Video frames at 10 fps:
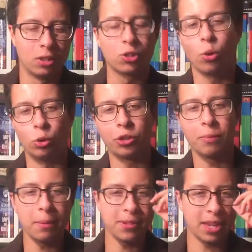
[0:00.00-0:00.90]
Sure, you can
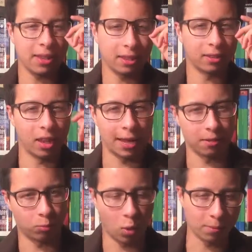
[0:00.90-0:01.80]
maybe say that
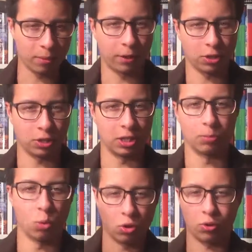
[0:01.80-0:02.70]
one profession
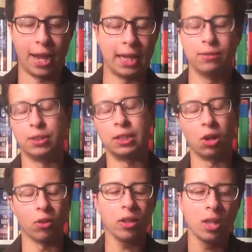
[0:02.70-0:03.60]
is more creative than
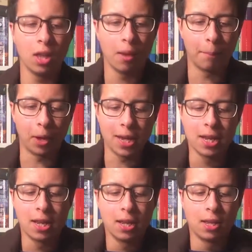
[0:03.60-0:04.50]
the other,
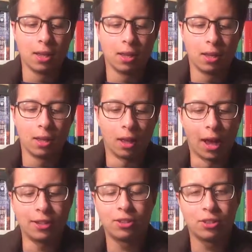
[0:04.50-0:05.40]
but
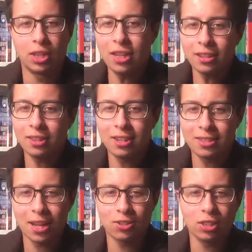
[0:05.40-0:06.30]
I think that
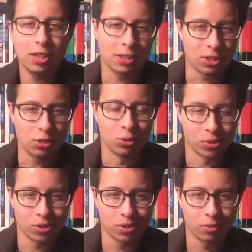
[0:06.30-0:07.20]
it's actually an
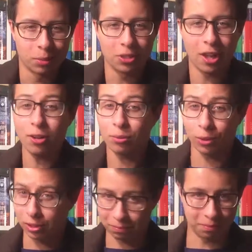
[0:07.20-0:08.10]
excuse, because I don't
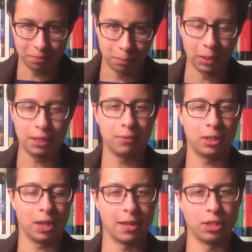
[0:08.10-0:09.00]
really believe
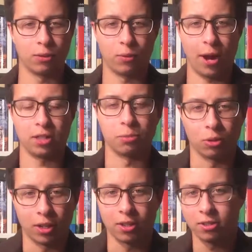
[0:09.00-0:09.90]
in the idea of writer's
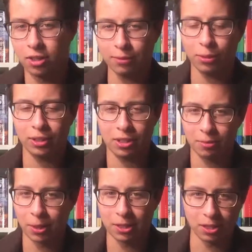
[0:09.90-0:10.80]
block, and it's never really
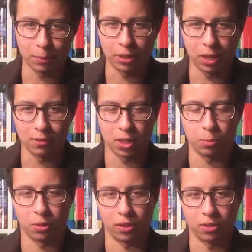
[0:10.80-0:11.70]
been something that I've
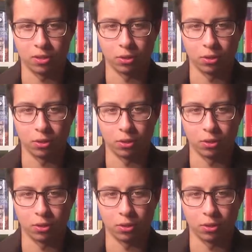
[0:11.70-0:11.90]
experienced.